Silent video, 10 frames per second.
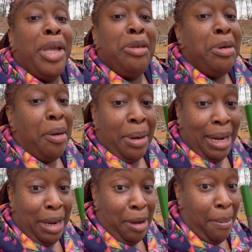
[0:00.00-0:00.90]
you don't
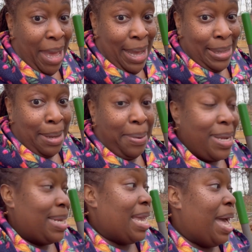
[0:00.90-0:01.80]
clear your bags
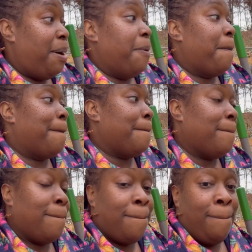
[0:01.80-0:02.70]
completely out
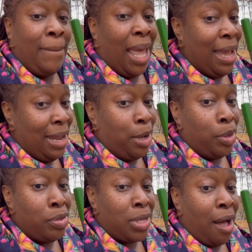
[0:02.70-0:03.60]
and it
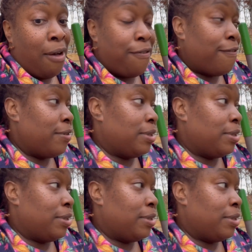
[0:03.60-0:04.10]
cools off,